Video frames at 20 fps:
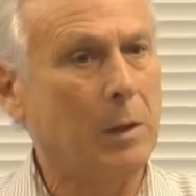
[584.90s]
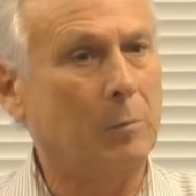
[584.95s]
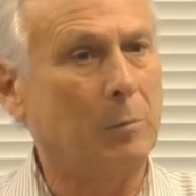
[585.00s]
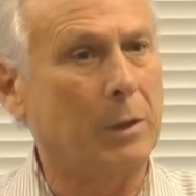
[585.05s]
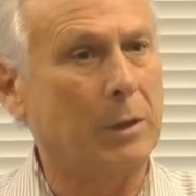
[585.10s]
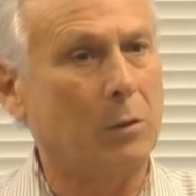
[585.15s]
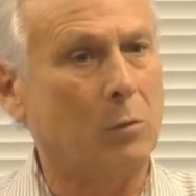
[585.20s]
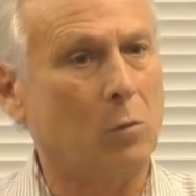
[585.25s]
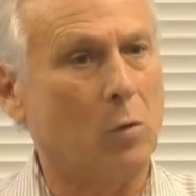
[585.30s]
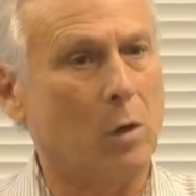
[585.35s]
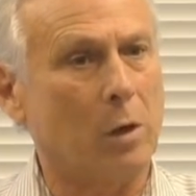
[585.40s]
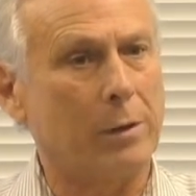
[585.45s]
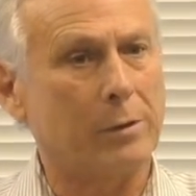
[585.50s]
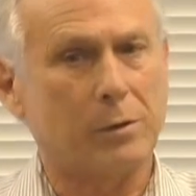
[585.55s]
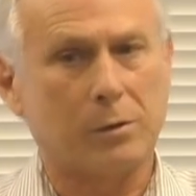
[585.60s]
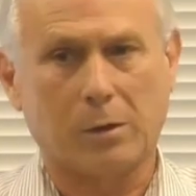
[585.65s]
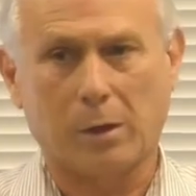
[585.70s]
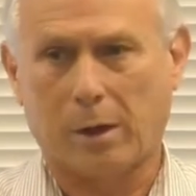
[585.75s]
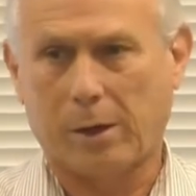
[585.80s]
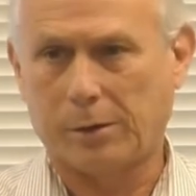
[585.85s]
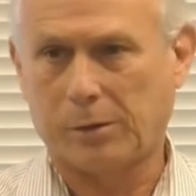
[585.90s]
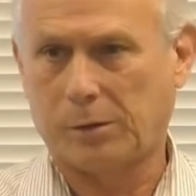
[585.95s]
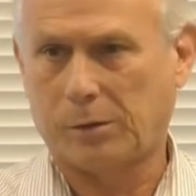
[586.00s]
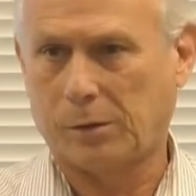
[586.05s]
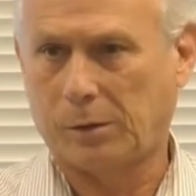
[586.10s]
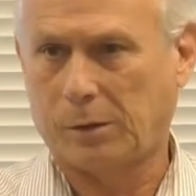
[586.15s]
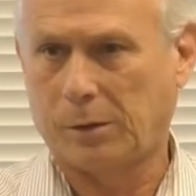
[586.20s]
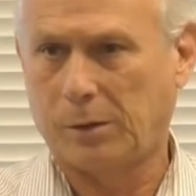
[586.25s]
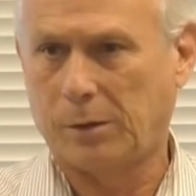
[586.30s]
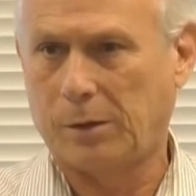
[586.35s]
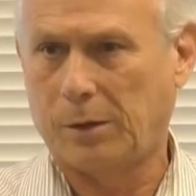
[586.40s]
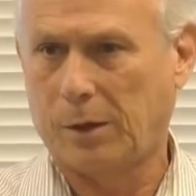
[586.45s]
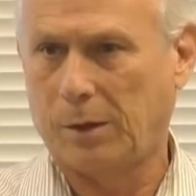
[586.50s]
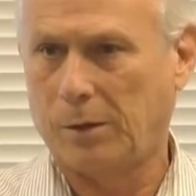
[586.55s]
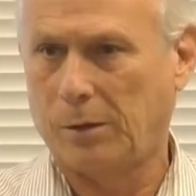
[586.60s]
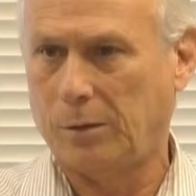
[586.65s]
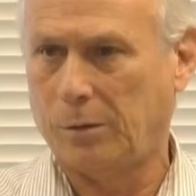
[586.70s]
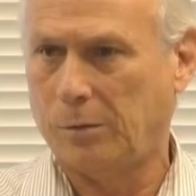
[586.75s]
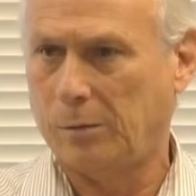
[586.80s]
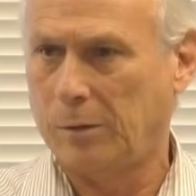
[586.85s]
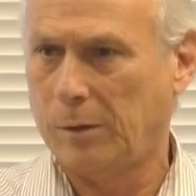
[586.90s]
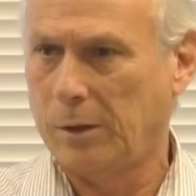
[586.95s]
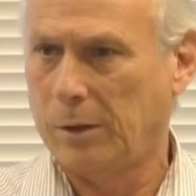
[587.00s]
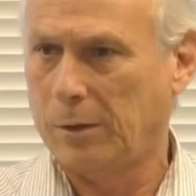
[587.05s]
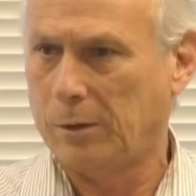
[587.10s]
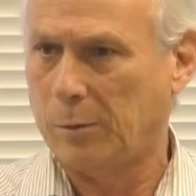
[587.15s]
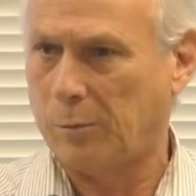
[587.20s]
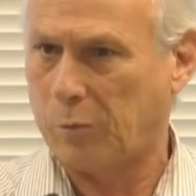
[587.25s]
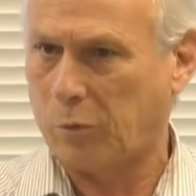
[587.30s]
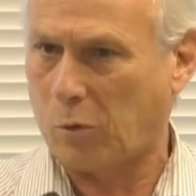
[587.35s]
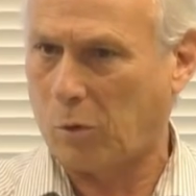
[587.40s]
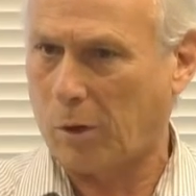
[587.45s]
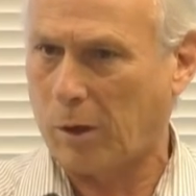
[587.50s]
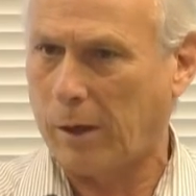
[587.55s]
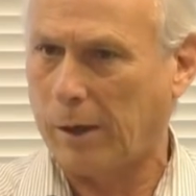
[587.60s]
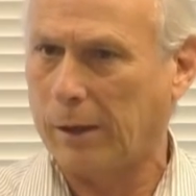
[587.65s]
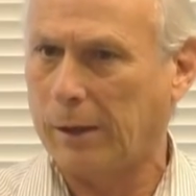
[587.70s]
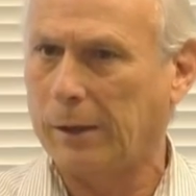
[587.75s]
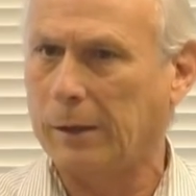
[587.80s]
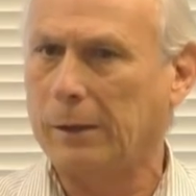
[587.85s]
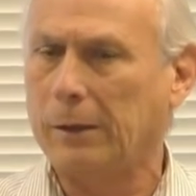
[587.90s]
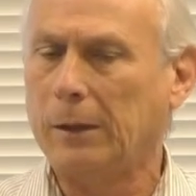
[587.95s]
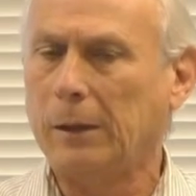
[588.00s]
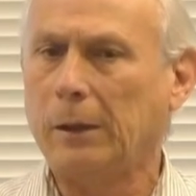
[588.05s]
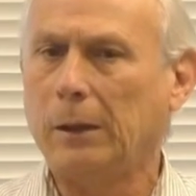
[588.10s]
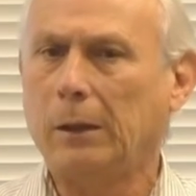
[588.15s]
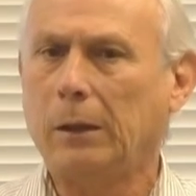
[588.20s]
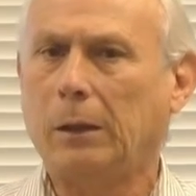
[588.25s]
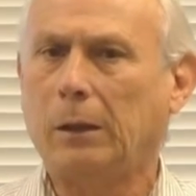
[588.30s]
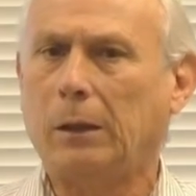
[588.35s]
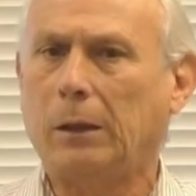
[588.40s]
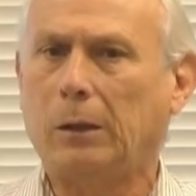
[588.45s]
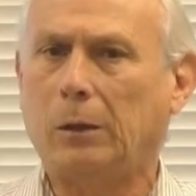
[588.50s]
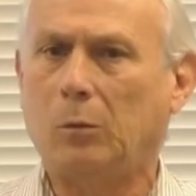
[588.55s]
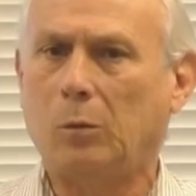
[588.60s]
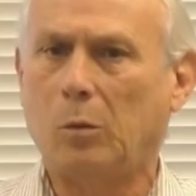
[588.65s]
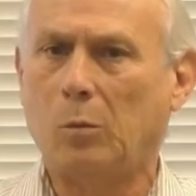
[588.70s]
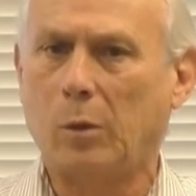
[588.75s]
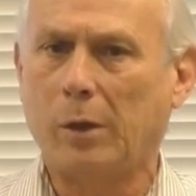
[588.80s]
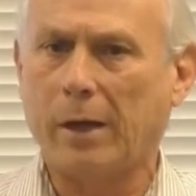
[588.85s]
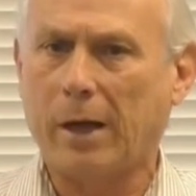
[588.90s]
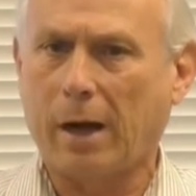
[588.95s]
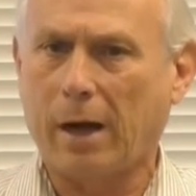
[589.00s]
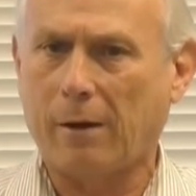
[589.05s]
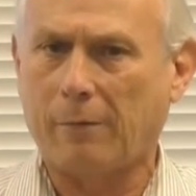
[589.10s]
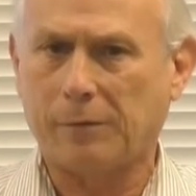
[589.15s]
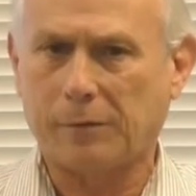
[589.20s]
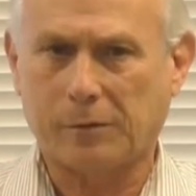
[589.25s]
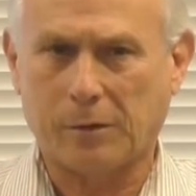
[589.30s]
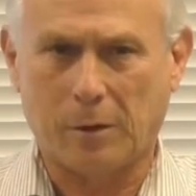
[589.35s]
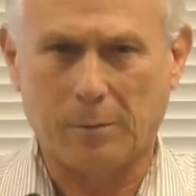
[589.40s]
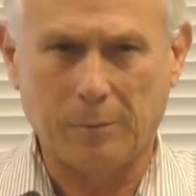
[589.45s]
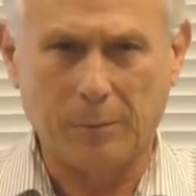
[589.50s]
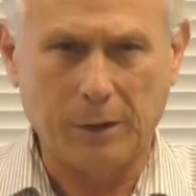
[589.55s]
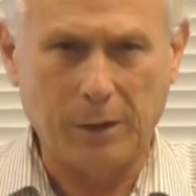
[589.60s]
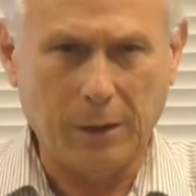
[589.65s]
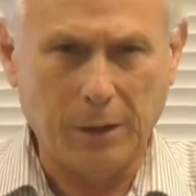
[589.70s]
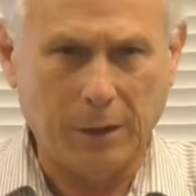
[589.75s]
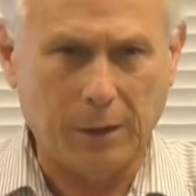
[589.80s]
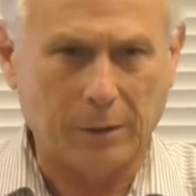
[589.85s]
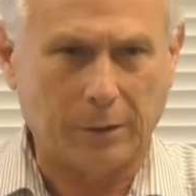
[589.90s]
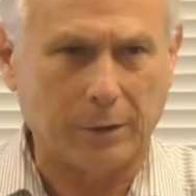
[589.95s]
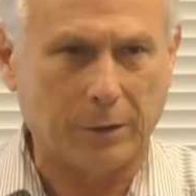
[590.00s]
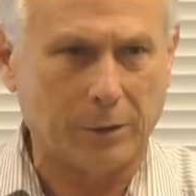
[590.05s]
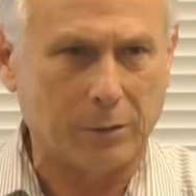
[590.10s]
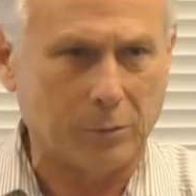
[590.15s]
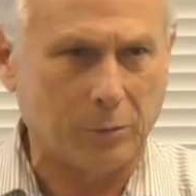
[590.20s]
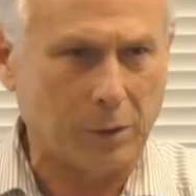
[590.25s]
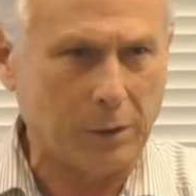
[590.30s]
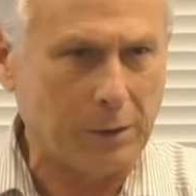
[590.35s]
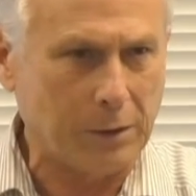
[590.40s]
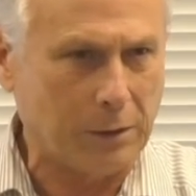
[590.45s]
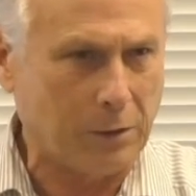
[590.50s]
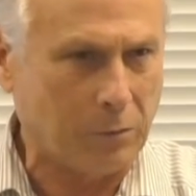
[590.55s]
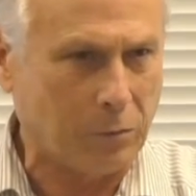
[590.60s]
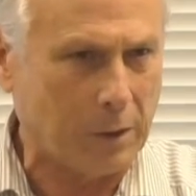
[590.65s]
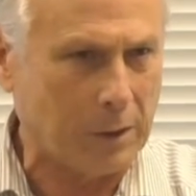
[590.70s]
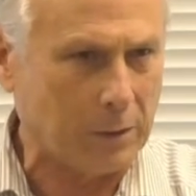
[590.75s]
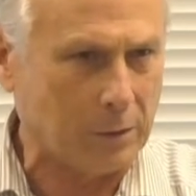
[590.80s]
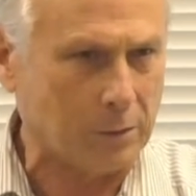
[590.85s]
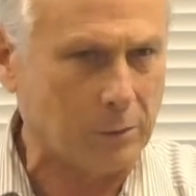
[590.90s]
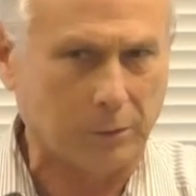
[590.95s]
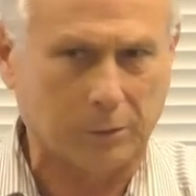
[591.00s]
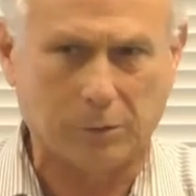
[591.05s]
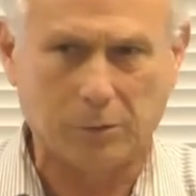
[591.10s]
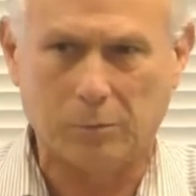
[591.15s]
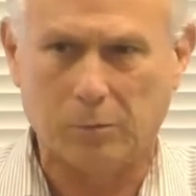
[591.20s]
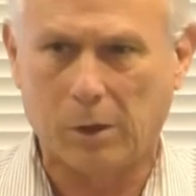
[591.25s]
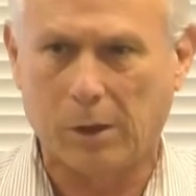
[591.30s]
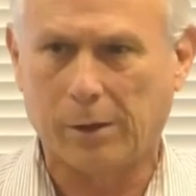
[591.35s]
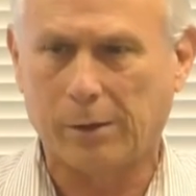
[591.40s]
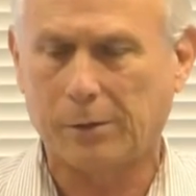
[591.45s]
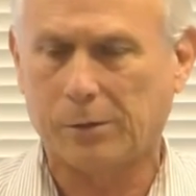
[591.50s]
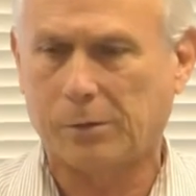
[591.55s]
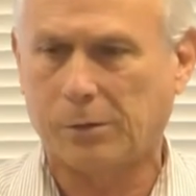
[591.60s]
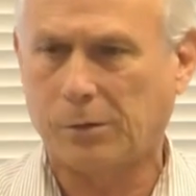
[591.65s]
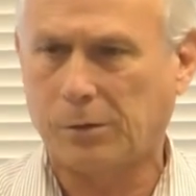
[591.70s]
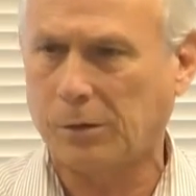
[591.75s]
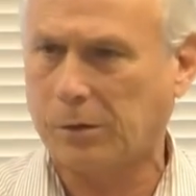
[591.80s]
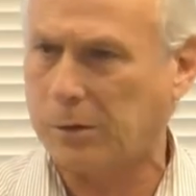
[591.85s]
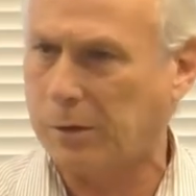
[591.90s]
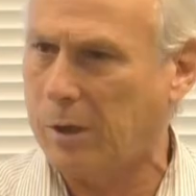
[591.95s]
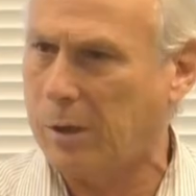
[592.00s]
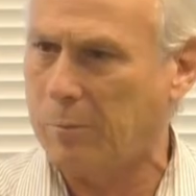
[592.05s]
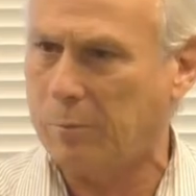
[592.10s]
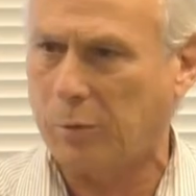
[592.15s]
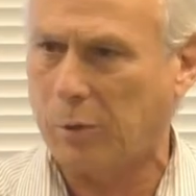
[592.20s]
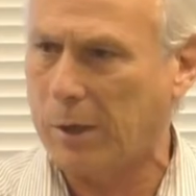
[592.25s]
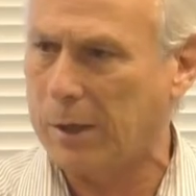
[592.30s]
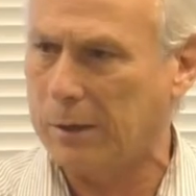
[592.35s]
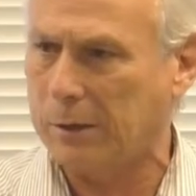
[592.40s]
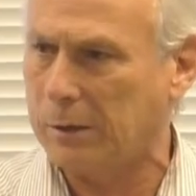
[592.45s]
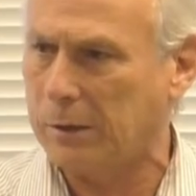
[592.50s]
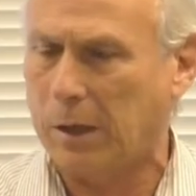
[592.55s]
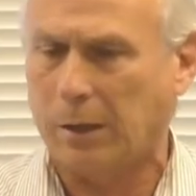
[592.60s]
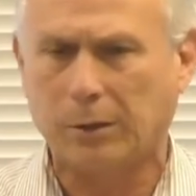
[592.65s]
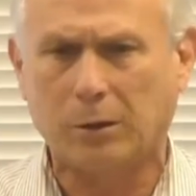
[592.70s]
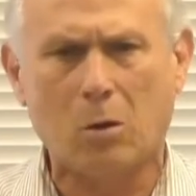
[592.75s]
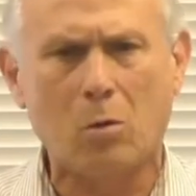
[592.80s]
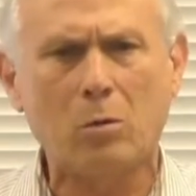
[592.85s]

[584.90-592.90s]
But He wants us to continue to pray uh, when we have some need that's really critical to us to just keep praying to God.